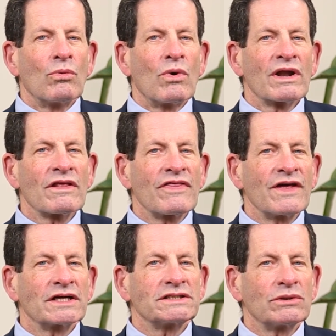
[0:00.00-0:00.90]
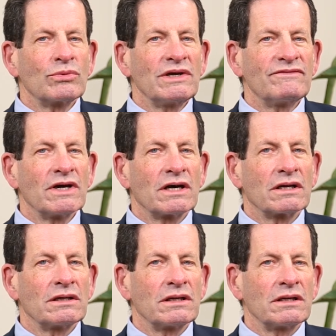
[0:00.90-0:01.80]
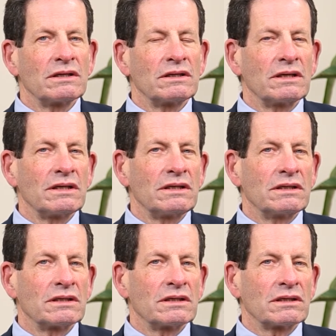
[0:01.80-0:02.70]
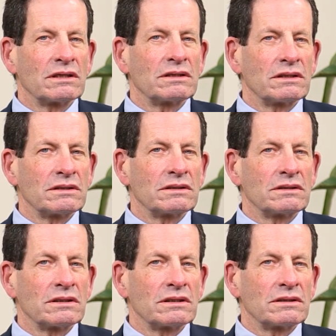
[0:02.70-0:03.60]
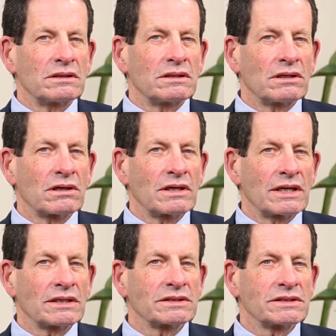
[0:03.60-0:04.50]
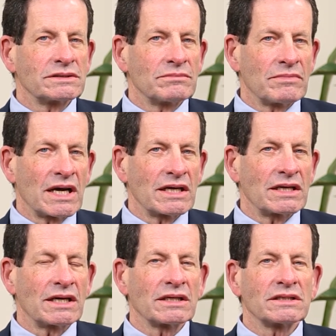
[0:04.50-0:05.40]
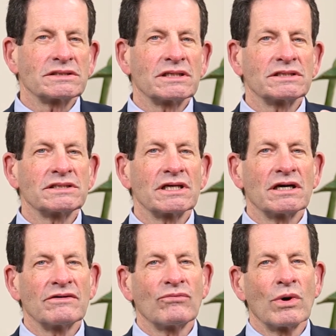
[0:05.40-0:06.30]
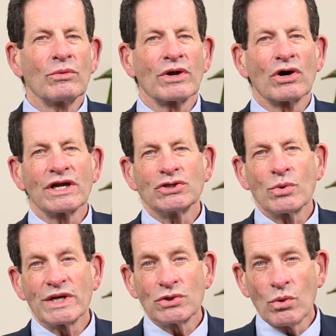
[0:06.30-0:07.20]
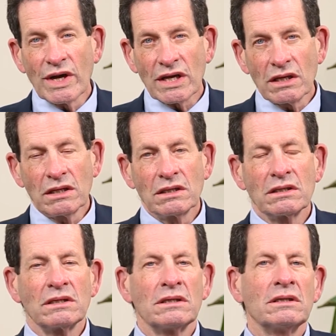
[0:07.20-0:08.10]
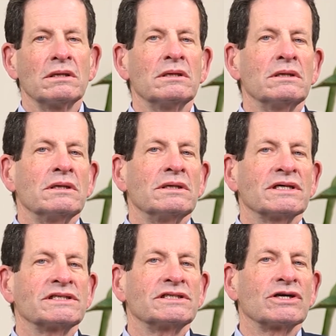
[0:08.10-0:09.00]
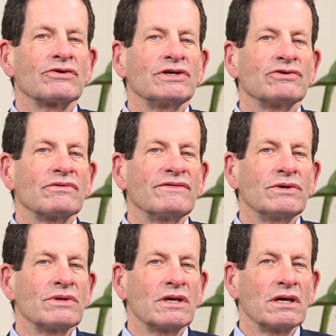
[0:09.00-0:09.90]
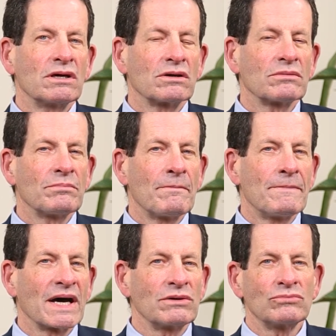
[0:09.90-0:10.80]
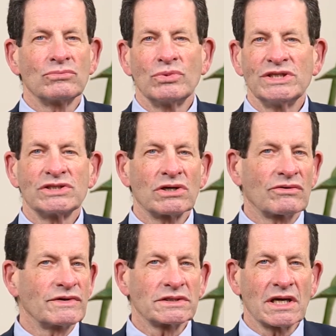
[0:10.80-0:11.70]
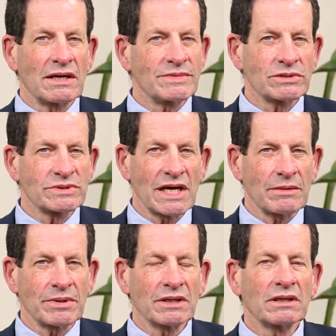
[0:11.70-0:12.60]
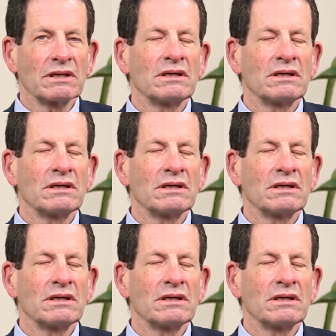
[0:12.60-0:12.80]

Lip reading: One of the things that we've done in our analysis, my analysis of what went on in 2020, necessary to review the year, but we saw real time as it was happening,